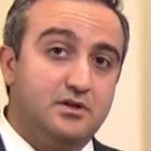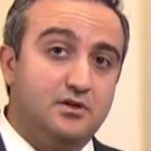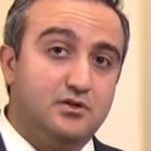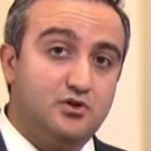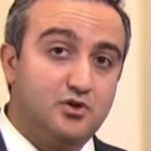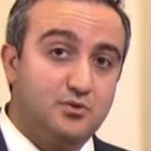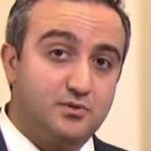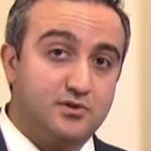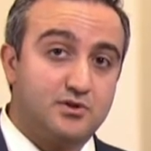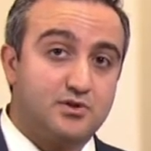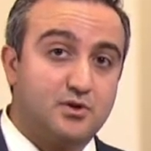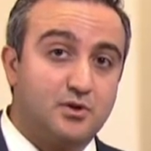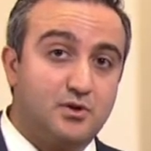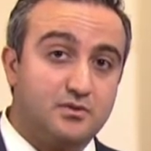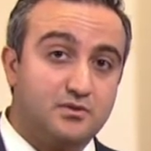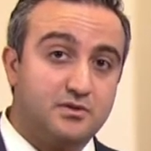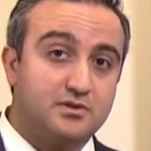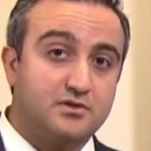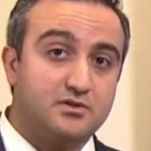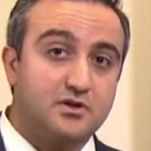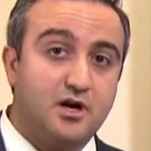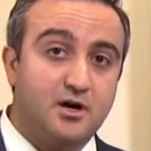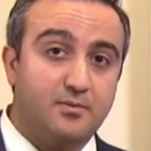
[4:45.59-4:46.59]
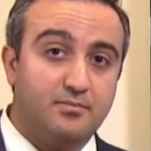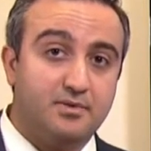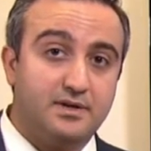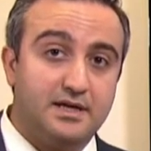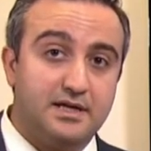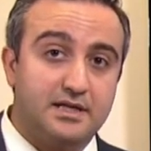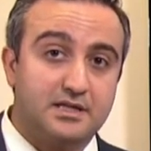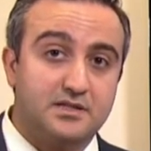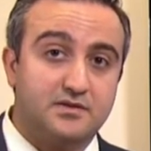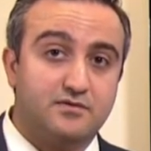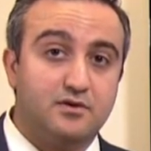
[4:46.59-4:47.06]
tuberous sclerosis
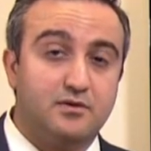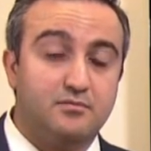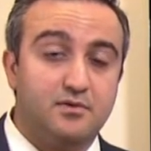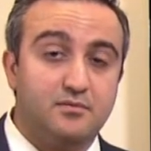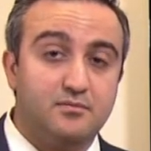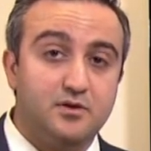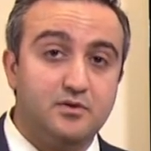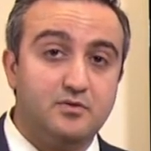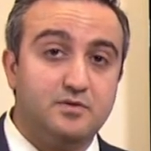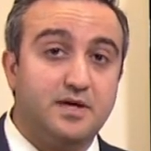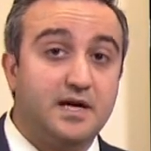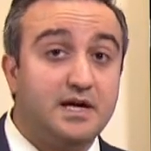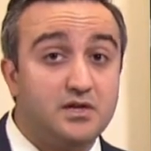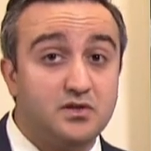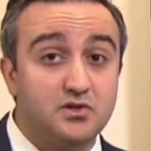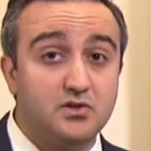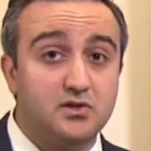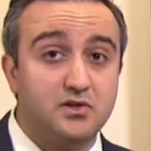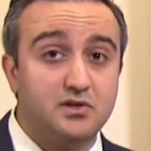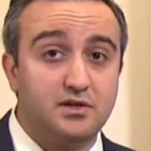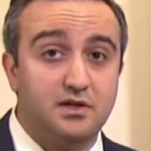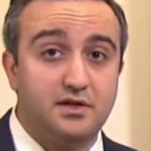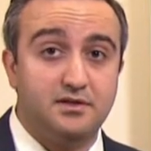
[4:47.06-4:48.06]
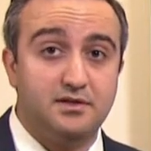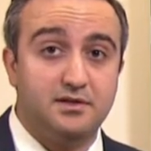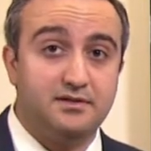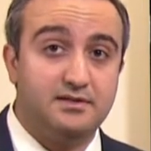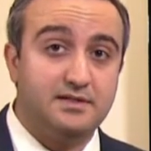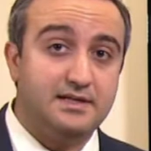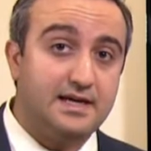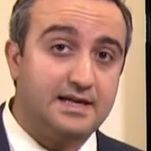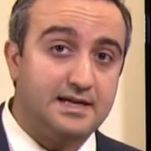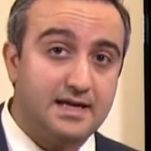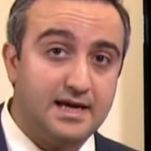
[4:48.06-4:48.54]
complex from a mutation in the
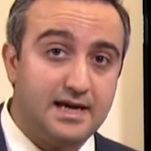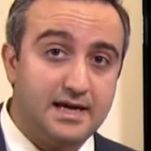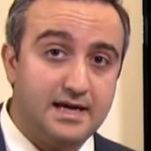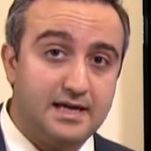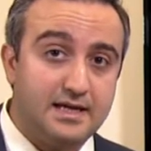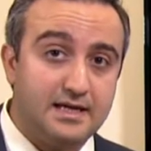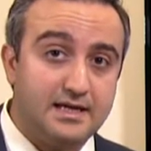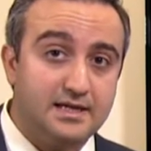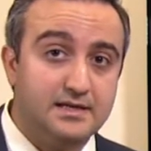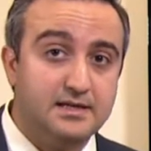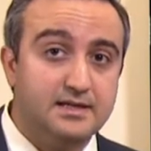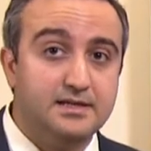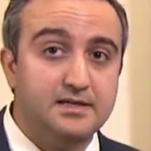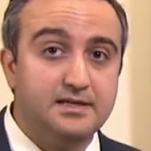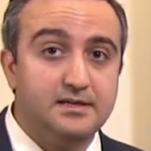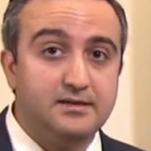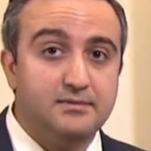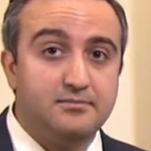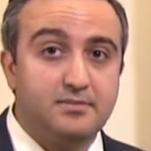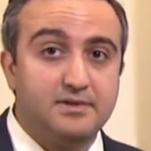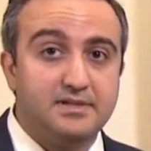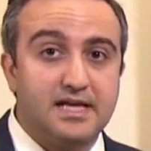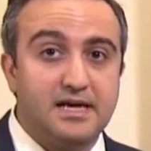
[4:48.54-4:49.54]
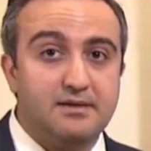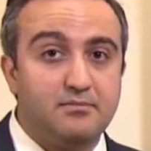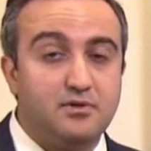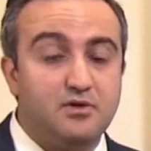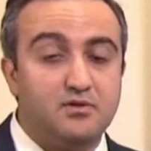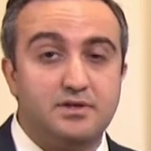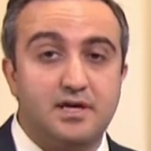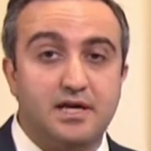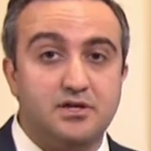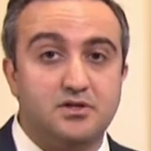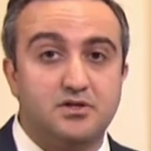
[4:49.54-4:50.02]
DNA, but that
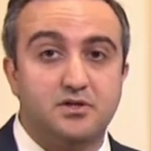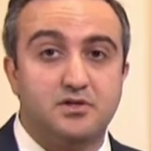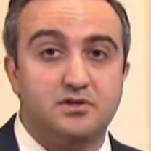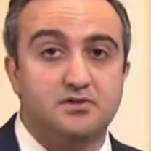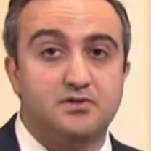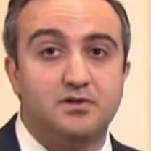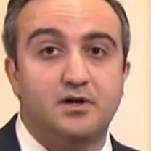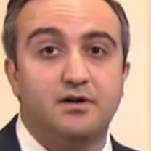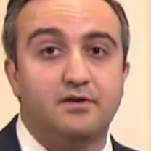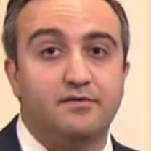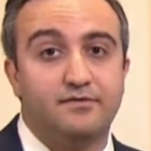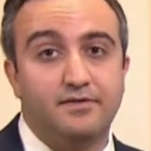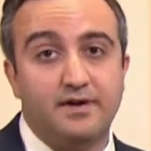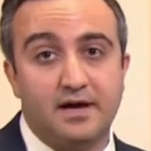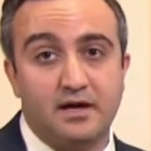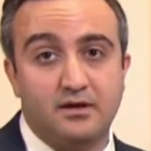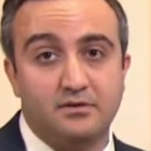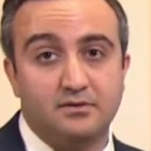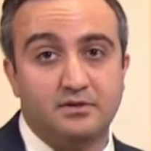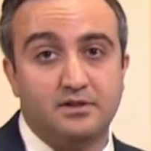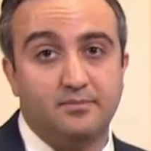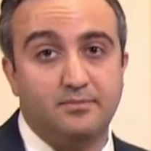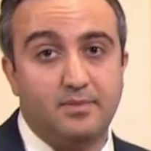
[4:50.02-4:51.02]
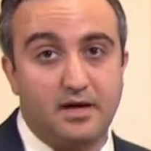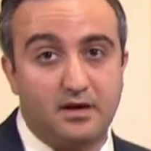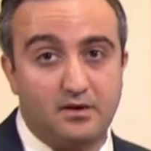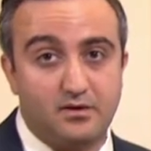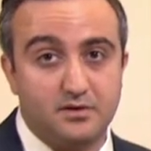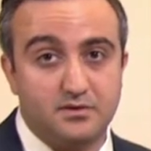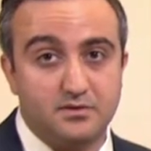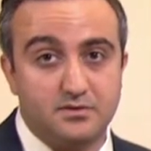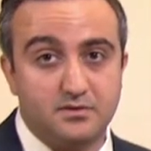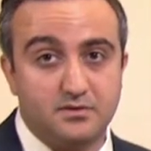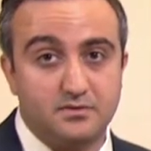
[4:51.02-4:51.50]
mutation is not found in the
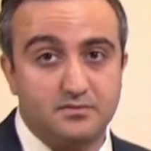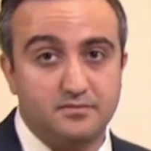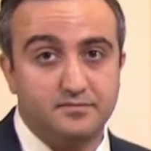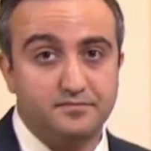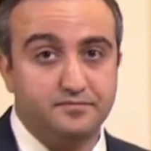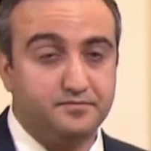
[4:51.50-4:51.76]
parents.